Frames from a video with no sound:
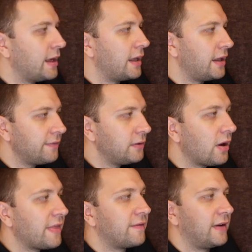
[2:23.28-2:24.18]
If we look
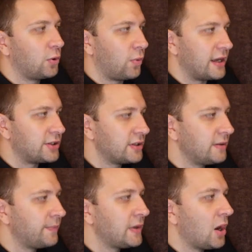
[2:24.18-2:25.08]
at their
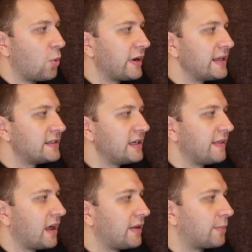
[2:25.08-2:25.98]
valuation, we can see
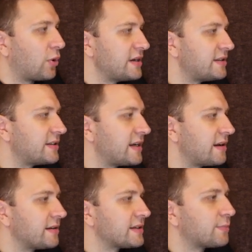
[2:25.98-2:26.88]
that the price to
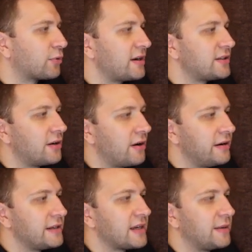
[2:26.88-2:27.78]
sales, price to
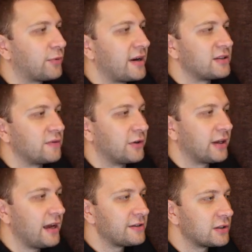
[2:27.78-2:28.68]
earnings, and price to free
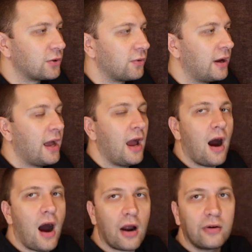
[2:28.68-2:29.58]
cash flow
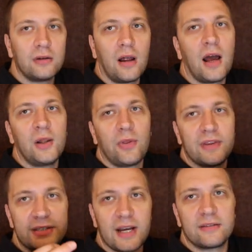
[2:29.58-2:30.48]
are in line with the
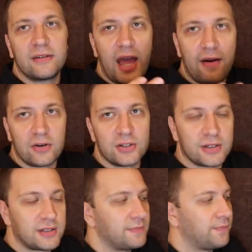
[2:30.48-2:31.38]
sector
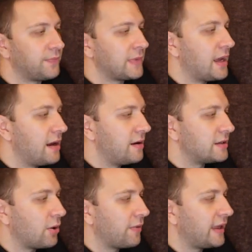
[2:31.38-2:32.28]
averages.
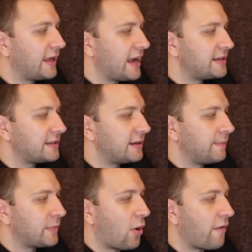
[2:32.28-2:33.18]
So they get
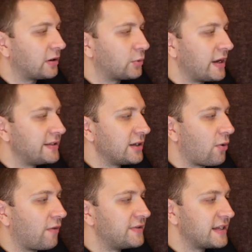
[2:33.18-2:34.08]
overall rating
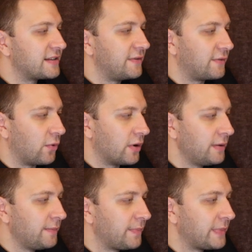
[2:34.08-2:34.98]
of 64.